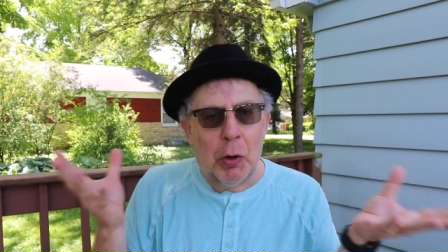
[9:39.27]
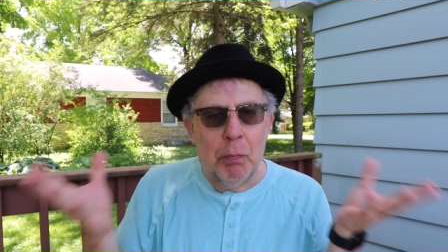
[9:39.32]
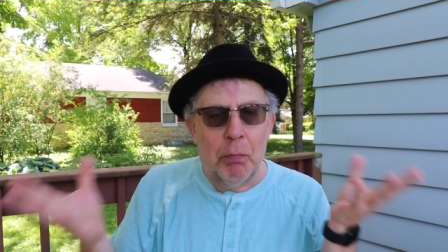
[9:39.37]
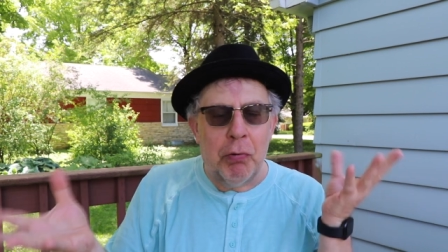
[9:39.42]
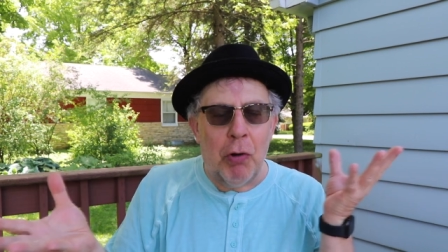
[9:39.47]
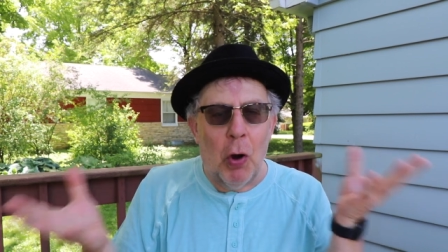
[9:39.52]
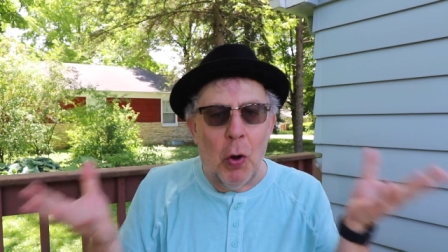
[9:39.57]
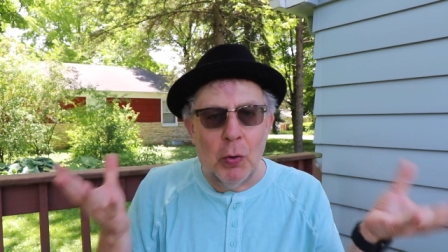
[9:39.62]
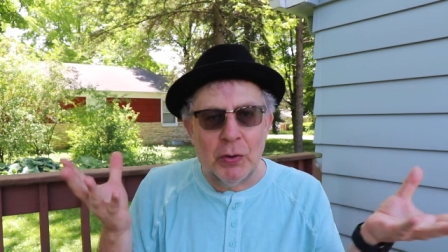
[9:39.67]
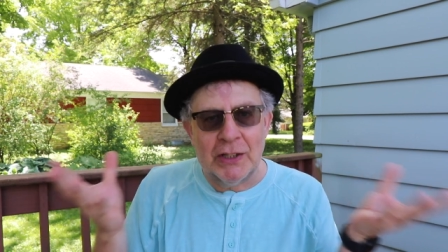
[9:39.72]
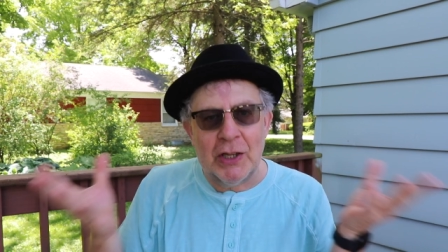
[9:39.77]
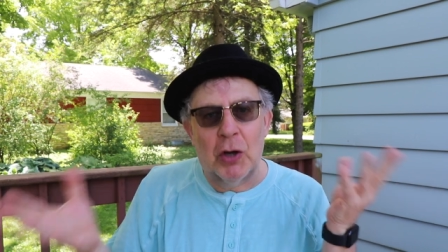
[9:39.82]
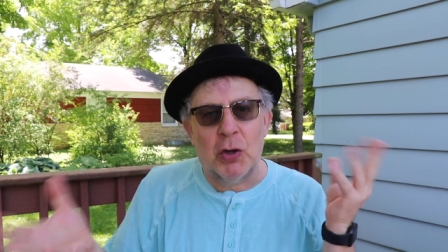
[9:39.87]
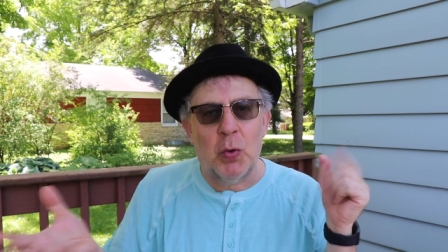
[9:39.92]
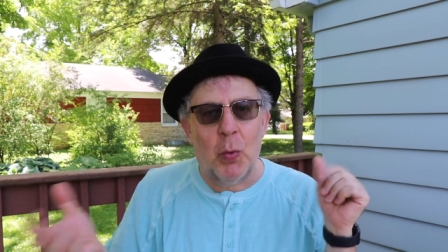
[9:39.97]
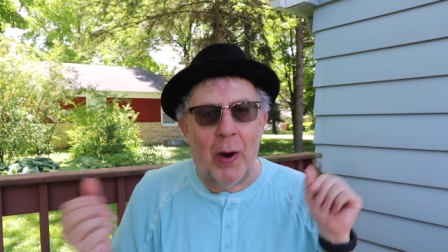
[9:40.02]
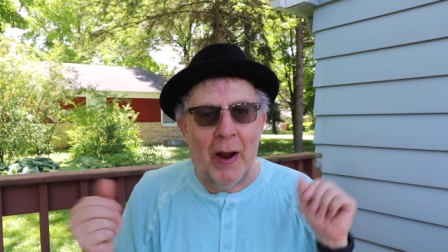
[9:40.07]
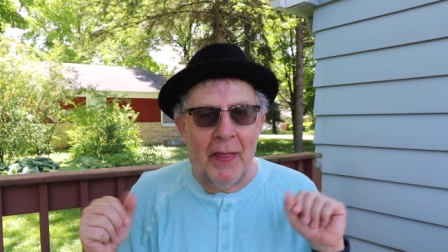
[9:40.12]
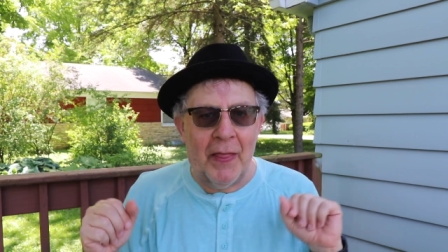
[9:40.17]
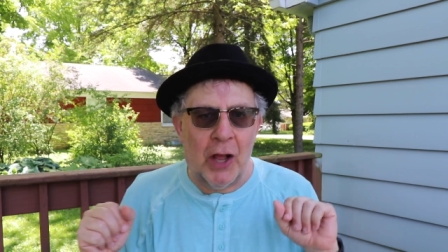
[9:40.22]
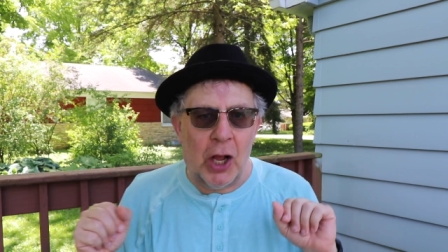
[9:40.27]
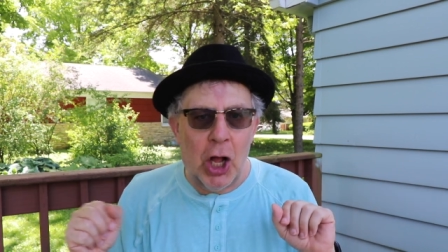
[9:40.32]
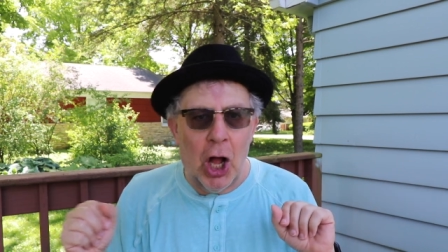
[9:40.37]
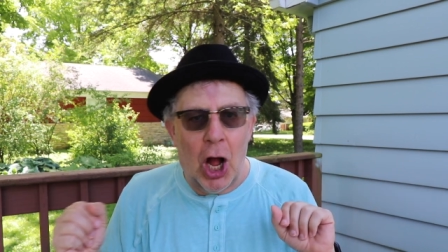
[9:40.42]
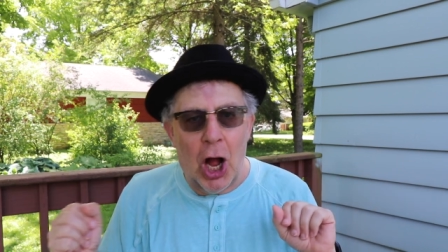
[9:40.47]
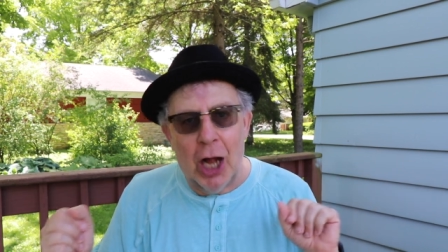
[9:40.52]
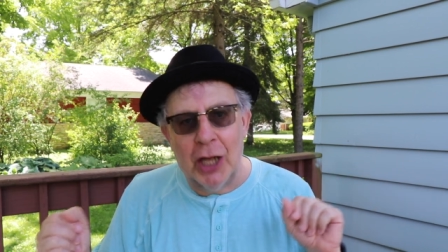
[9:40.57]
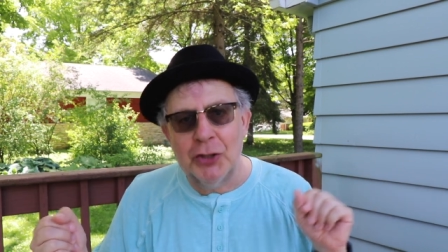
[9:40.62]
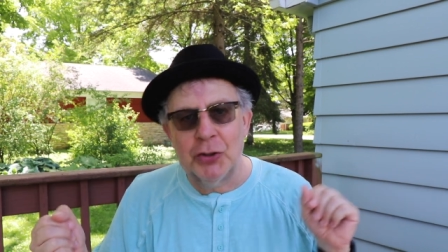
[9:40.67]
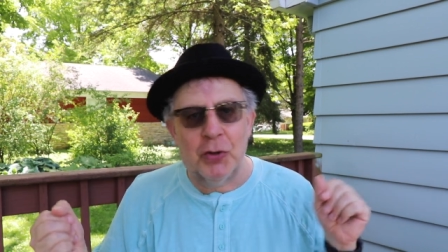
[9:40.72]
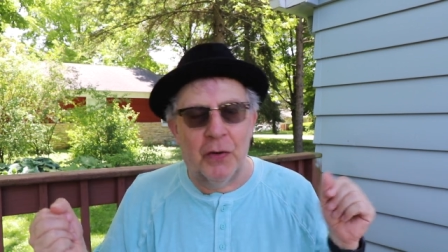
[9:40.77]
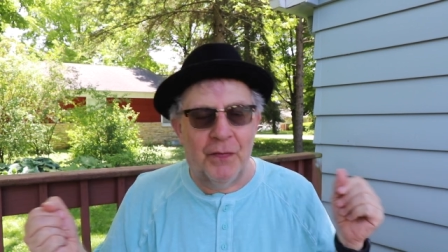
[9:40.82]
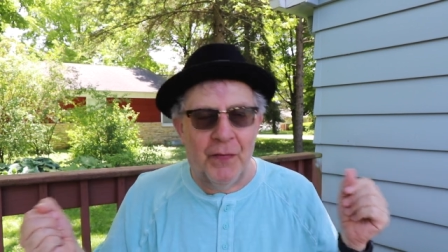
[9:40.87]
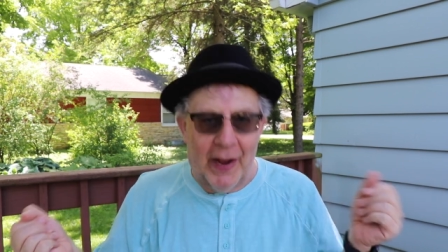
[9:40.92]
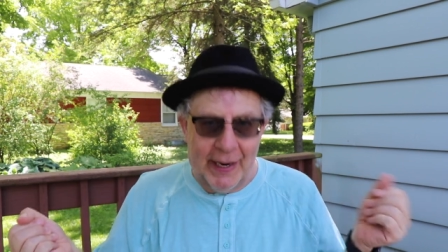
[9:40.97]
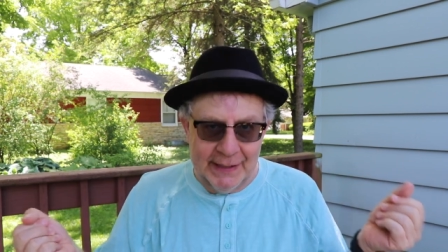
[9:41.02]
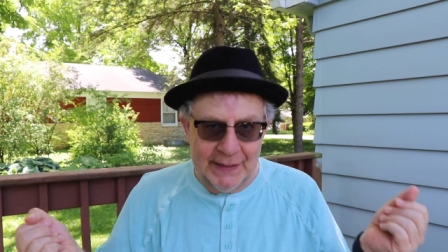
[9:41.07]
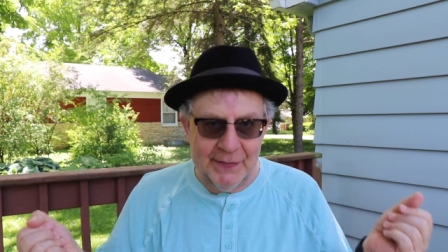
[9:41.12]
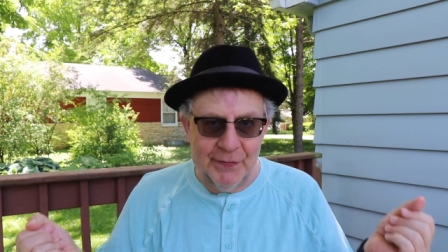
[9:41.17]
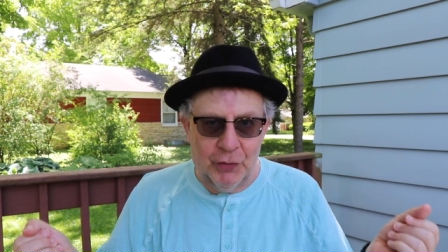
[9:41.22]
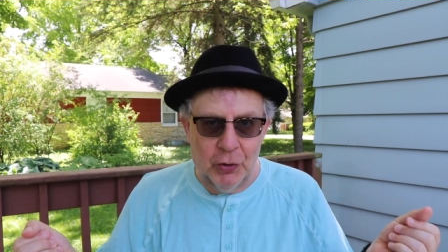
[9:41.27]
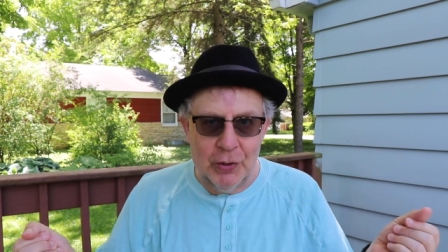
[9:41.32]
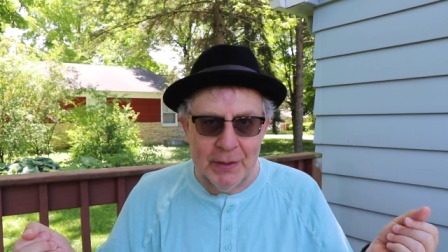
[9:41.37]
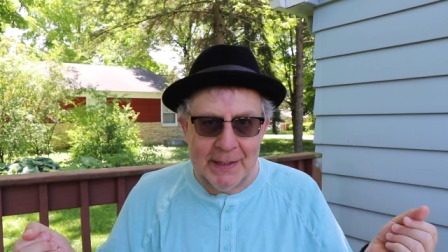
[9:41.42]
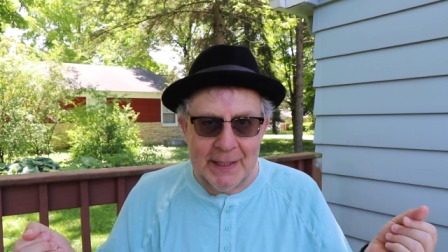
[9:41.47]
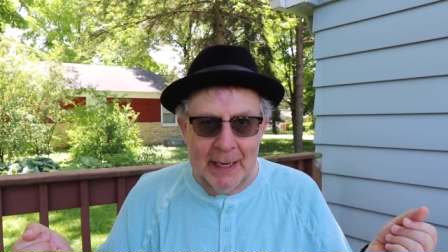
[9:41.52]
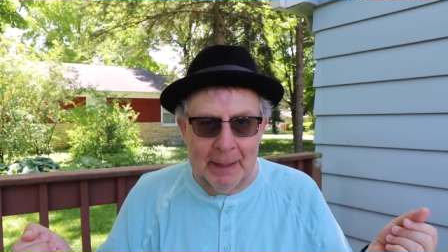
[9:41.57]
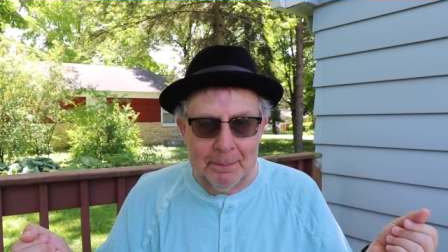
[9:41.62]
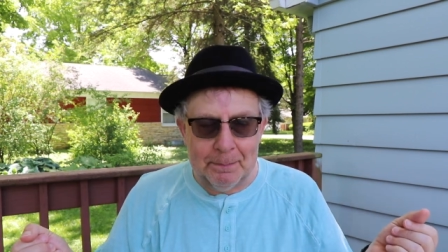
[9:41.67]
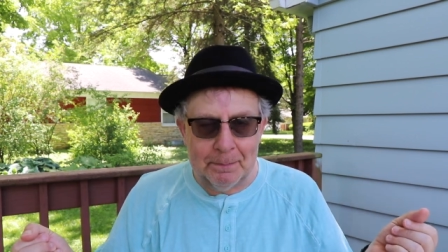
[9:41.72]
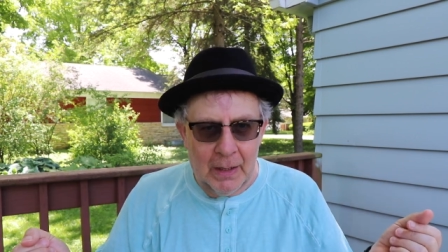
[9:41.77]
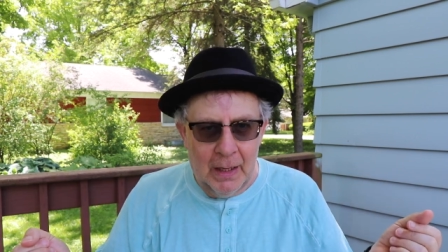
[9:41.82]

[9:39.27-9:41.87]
pros outweigh the cons or vice versa.